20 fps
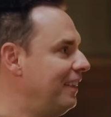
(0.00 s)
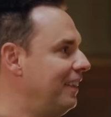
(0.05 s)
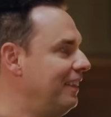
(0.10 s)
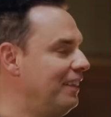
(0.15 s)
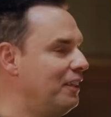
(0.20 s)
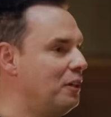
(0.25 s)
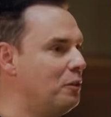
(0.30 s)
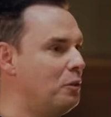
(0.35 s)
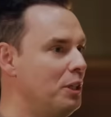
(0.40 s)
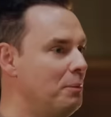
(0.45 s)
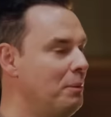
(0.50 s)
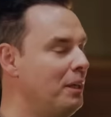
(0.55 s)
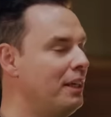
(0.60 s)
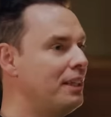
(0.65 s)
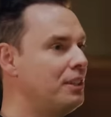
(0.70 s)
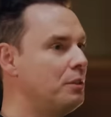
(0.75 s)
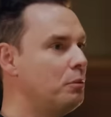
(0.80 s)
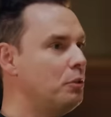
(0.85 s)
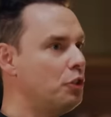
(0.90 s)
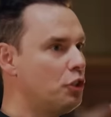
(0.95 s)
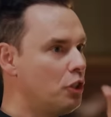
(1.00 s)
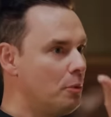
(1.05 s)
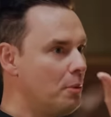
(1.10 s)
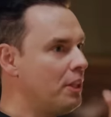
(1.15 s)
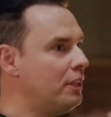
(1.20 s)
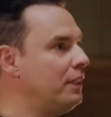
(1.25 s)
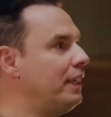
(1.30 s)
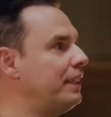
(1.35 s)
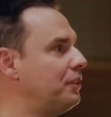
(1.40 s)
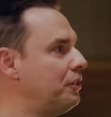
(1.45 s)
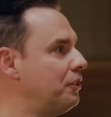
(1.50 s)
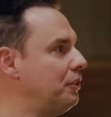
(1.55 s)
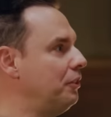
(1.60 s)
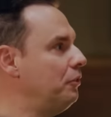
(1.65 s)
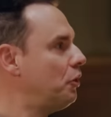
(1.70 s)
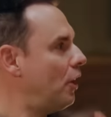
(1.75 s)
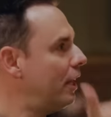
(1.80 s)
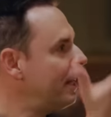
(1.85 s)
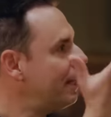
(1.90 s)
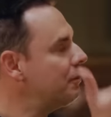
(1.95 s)
And what do you mean? I said, well, show me the list.
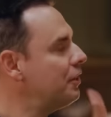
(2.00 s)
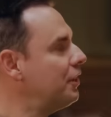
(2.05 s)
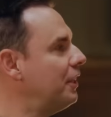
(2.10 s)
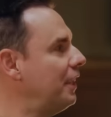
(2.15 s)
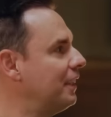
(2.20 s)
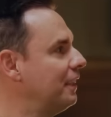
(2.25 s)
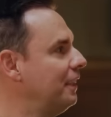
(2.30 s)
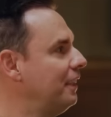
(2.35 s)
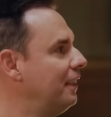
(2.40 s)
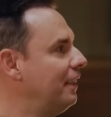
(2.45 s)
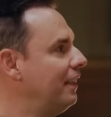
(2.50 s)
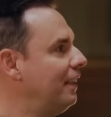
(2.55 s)
You tried everything.